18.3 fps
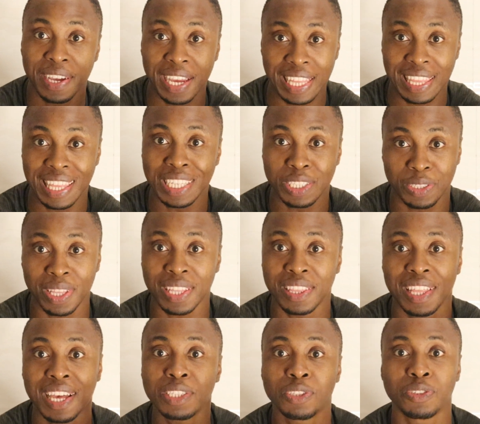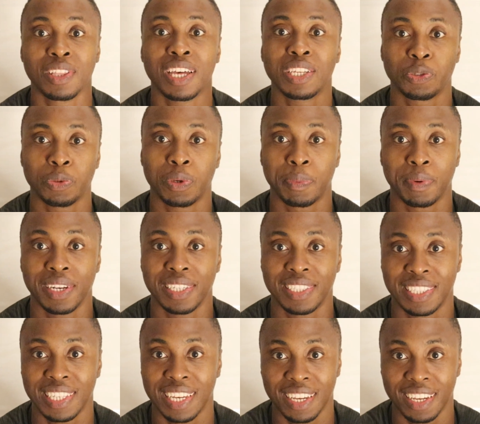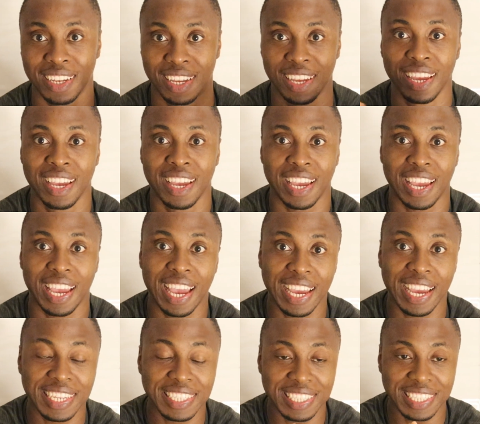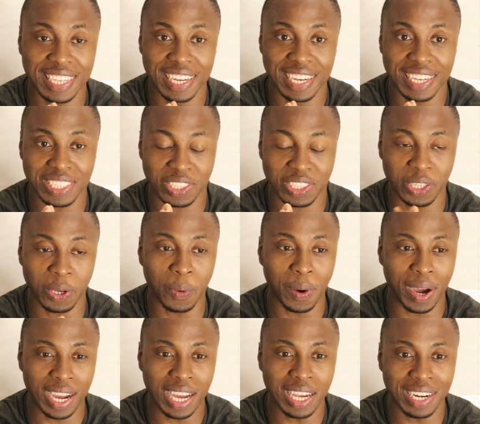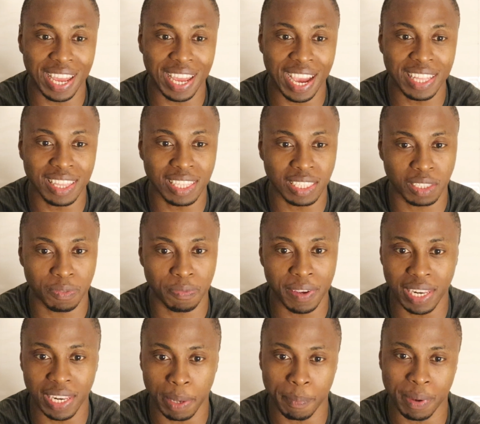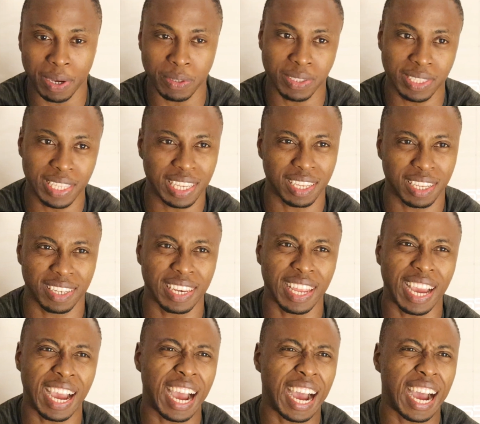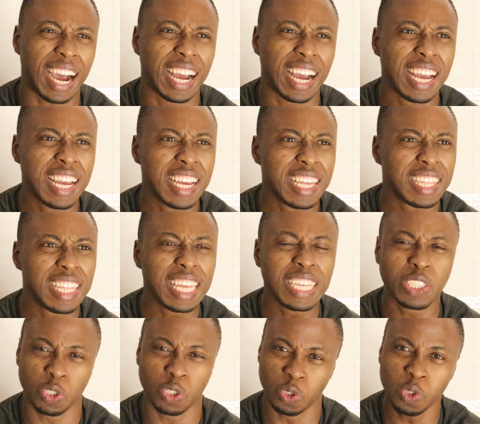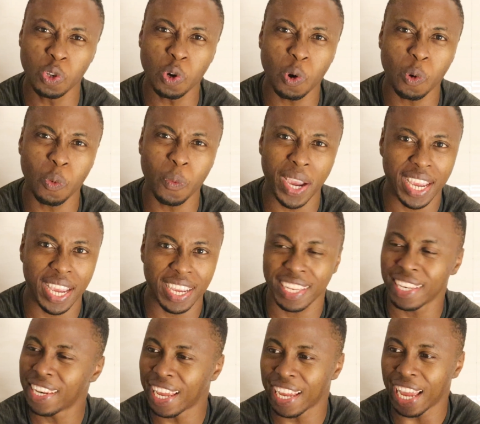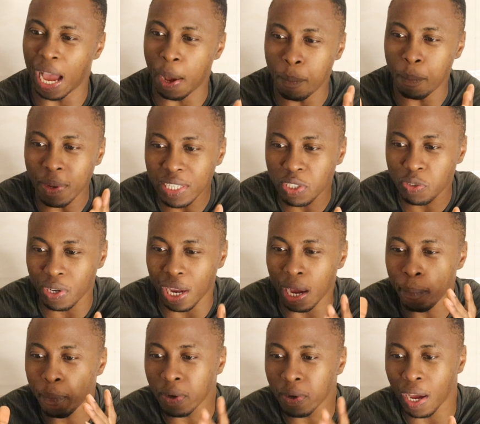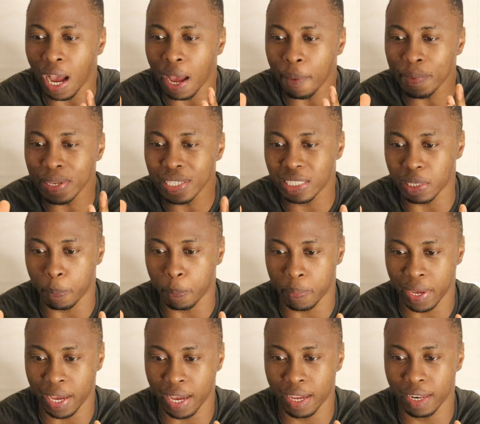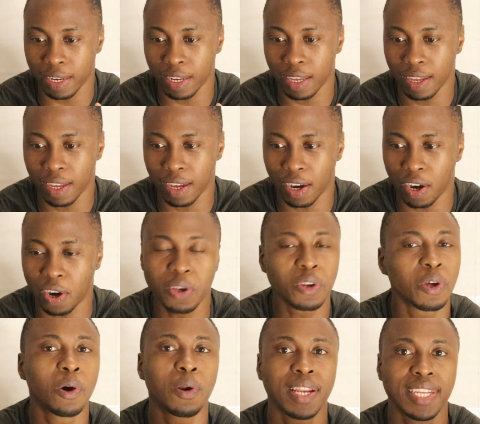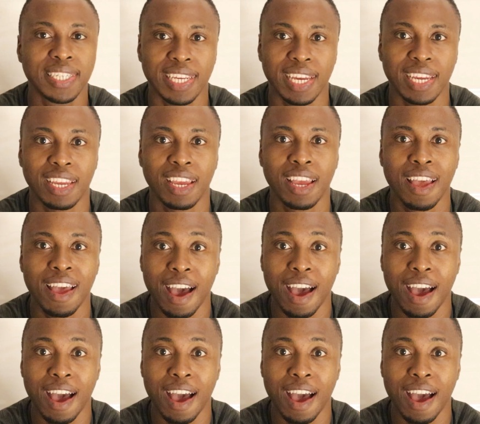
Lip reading: Okay, that's what I'm gonna say. And so I kind of had this feeling, but I was thinking, nah, there's no way. Like I'm in Japan on holiday.